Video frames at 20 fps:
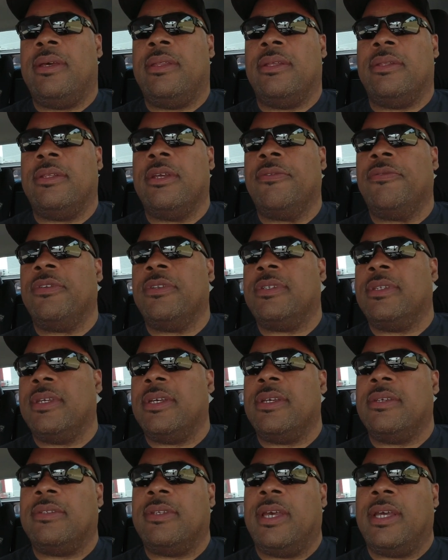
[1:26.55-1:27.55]
the difference
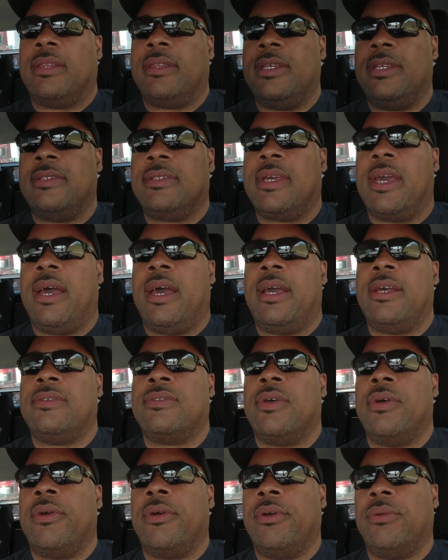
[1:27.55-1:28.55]
is, like, these
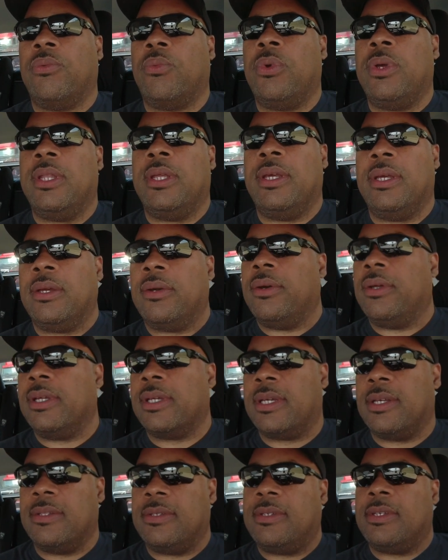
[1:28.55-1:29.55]
guys aren't winning on
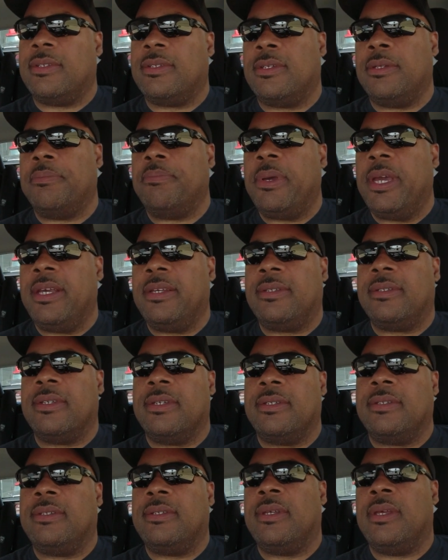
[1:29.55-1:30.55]
a consistent
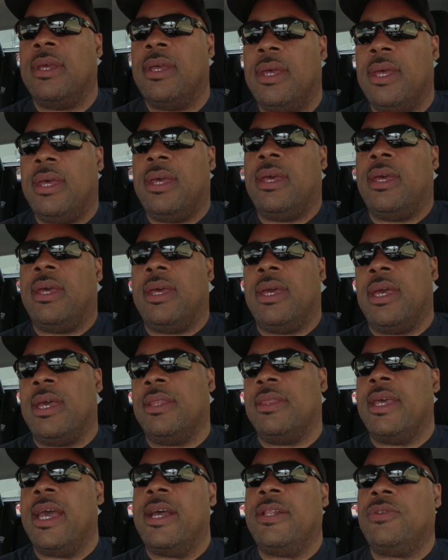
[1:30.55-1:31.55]
basis,
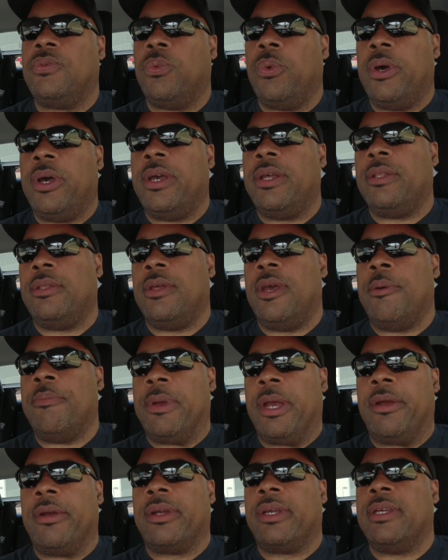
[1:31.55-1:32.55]
and that's what
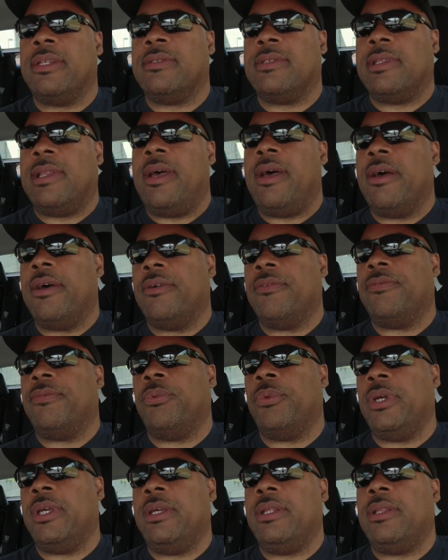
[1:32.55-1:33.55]
Americans love.
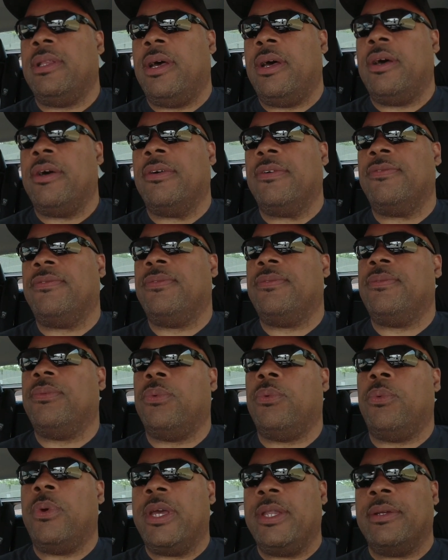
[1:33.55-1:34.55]
We love
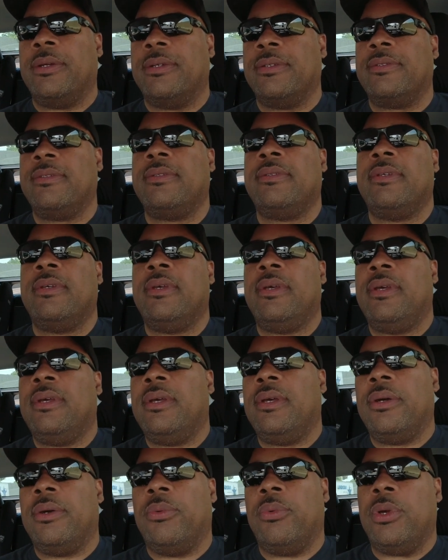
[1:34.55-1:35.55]
winners.
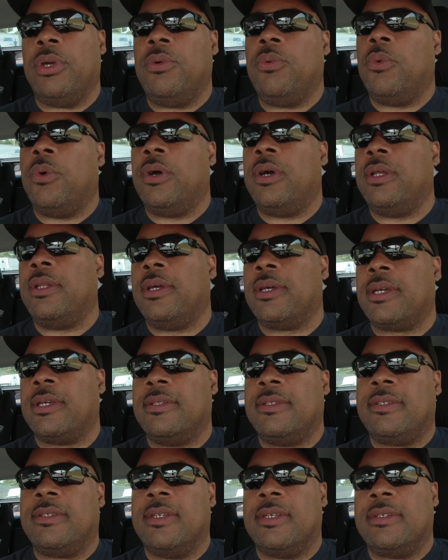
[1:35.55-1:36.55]
We want a
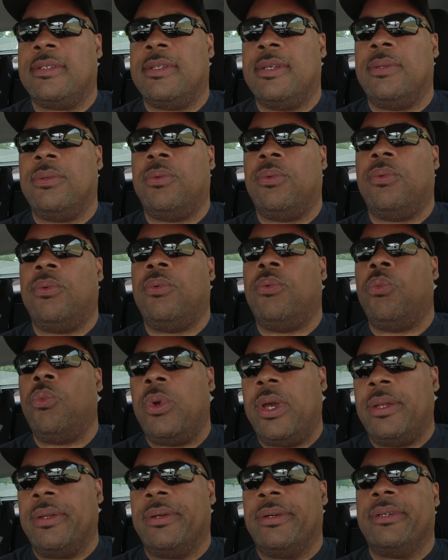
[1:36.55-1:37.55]
consistent
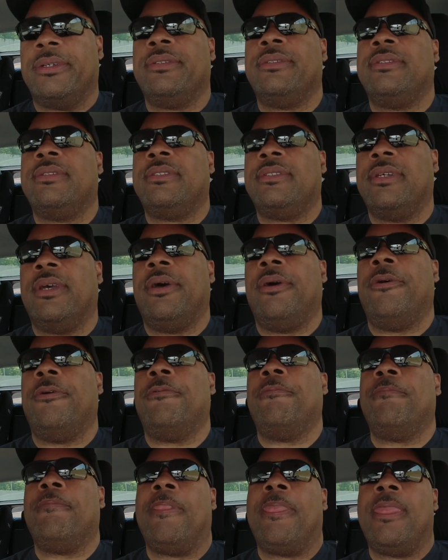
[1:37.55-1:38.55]
winner. So,